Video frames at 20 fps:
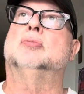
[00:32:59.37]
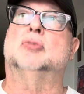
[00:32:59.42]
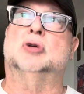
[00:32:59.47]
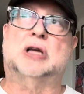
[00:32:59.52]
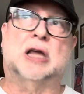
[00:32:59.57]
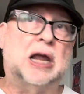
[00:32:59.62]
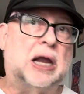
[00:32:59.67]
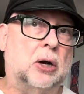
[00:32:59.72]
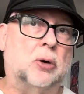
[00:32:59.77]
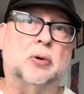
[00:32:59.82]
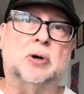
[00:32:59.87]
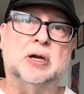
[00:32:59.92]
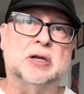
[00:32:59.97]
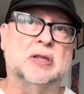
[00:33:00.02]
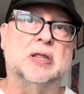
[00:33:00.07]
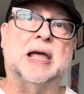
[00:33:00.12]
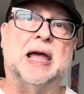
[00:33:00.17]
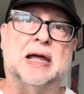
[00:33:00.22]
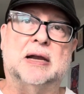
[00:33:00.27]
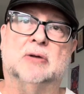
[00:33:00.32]

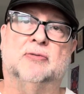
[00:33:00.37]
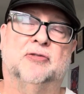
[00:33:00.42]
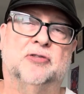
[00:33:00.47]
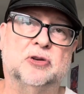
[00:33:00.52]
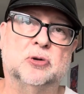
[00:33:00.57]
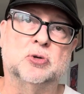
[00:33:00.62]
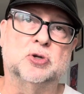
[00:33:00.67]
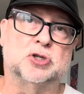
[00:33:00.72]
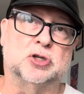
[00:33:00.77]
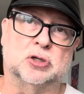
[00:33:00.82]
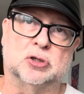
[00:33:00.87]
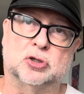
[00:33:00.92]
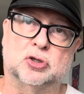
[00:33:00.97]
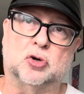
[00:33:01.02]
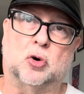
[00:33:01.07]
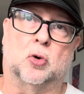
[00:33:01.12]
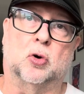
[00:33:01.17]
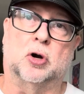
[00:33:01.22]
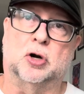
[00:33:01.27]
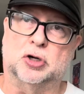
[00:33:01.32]
carried that fusion
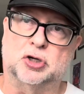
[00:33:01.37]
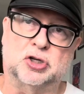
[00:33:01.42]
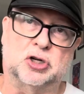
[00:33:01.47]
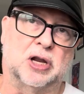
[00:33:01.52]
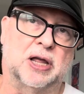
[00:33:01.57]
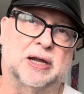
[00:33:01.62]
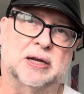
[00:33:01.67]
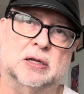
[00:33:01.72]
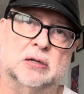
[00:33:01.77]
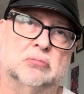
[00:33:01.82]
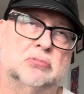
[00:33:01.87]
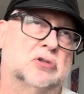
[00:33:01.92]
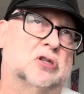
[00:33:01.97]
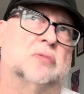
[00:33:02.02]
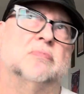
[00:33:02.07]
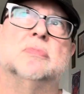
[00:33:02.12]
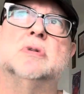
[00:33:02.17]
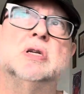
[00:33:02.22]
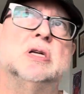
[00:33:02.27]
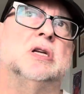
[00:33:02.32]
torch like,
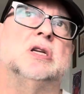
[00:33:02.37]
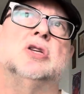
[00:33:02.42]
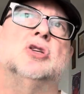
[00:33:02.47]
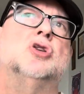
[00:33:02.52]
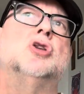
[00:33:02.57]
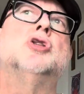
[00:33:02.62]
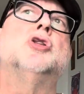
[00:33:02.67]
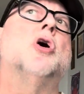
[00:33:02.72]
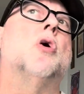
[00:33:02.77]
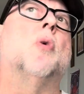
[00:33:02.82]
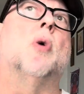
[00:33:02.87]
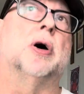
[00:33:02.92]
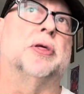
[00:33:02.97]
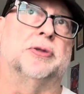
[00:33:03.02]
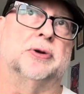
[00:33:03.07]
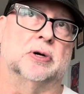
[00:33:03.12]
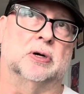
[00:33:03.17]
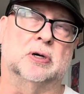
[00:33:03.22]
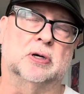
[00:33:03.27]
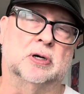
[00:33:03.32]
to me, no other